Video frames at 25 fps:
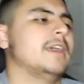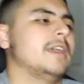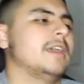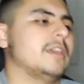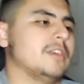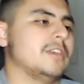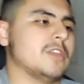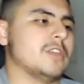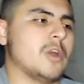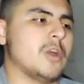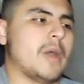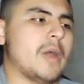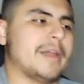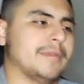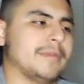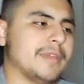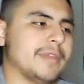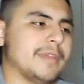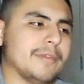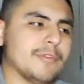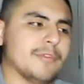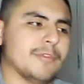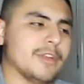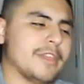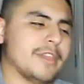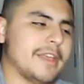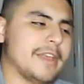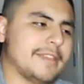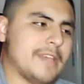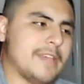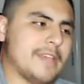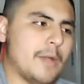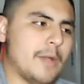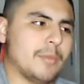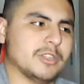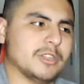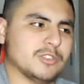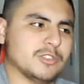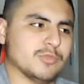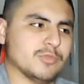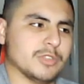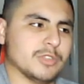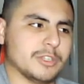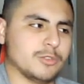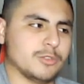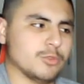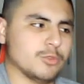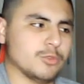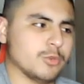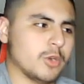you know, I didn't realize how much it really
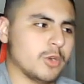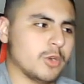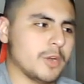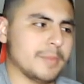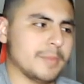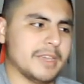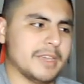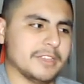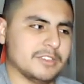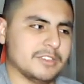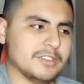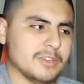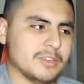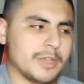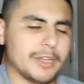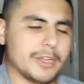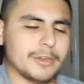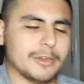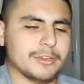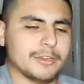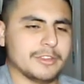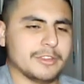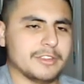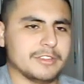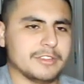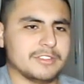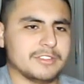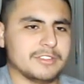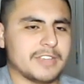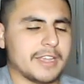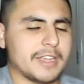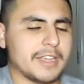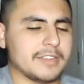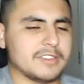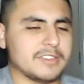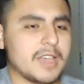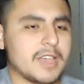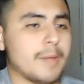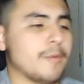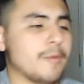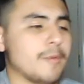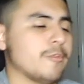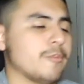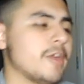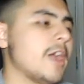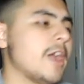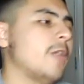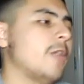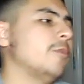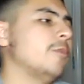grew on me until I heard it the second time
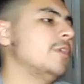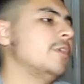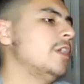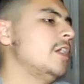around.